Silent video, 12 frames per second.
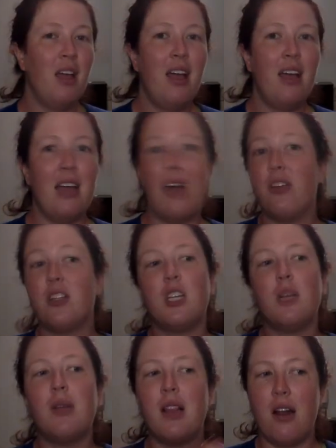Yeah, there's
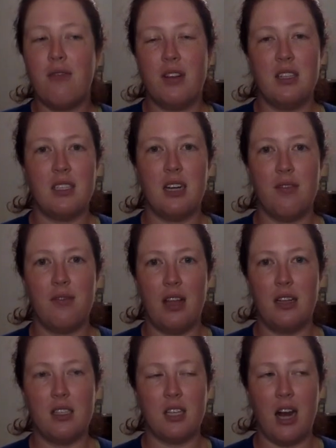gonna be a lot of fun stuff
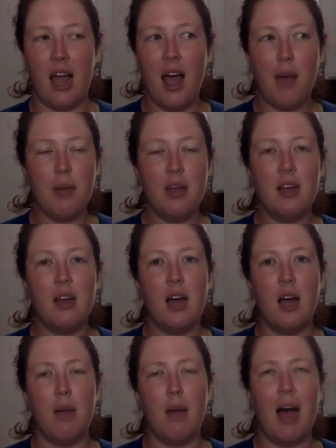that's gonna happen.
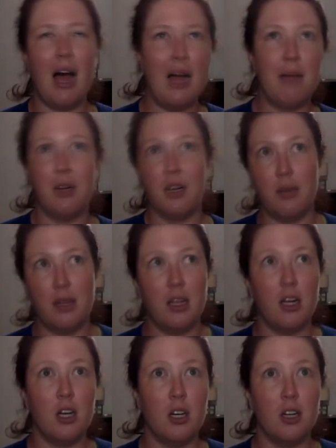I'm gonna be
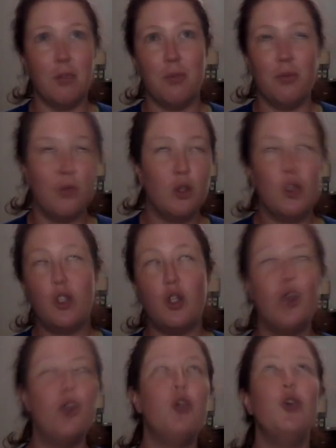there
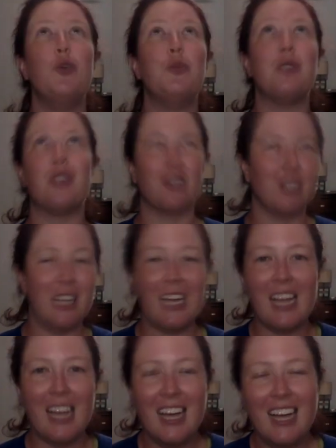soups
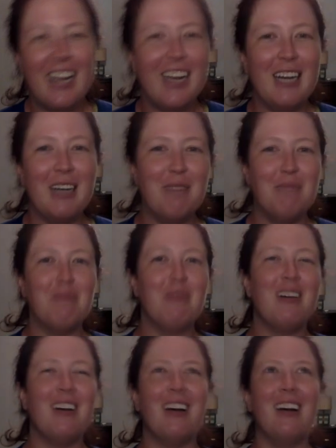early.
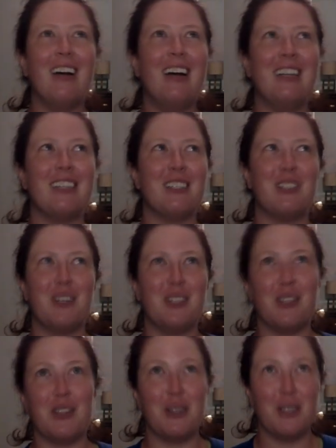It doesn't start
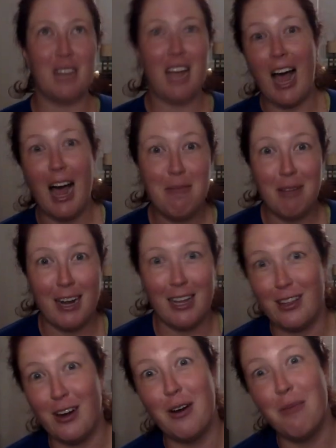till Thursday. I'm getting
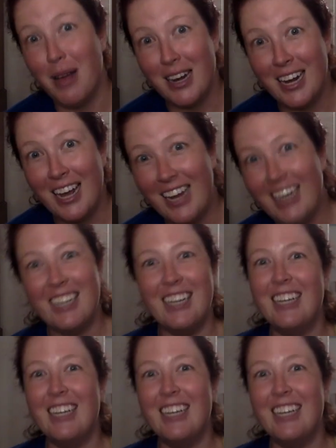there on Monday